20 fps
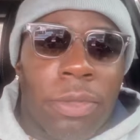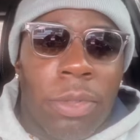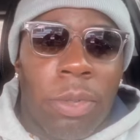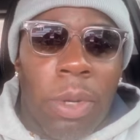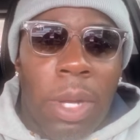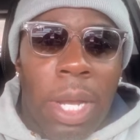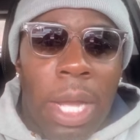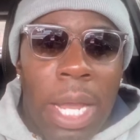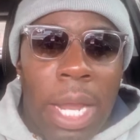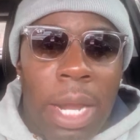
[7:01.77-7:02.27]
to
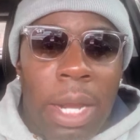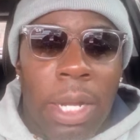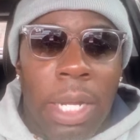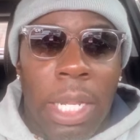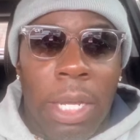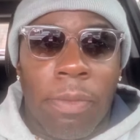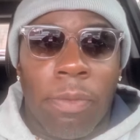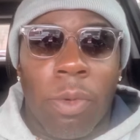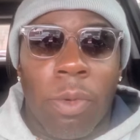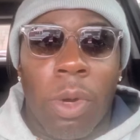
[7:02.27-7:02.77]
a higher
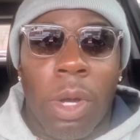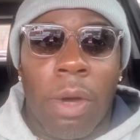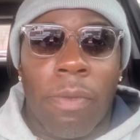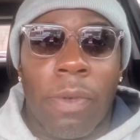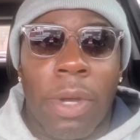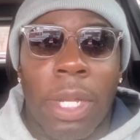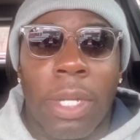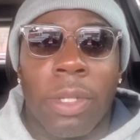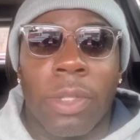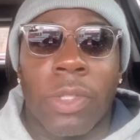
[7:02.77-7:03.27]
level of
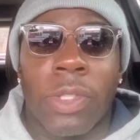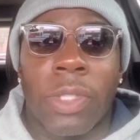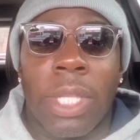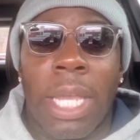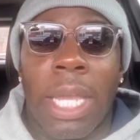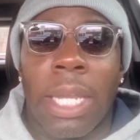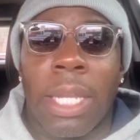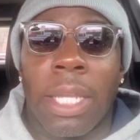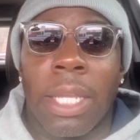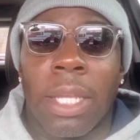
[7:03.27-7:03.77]

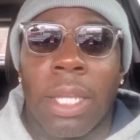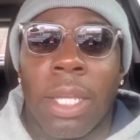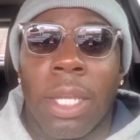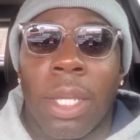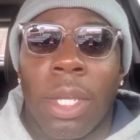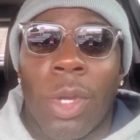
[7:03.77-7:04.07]
understanding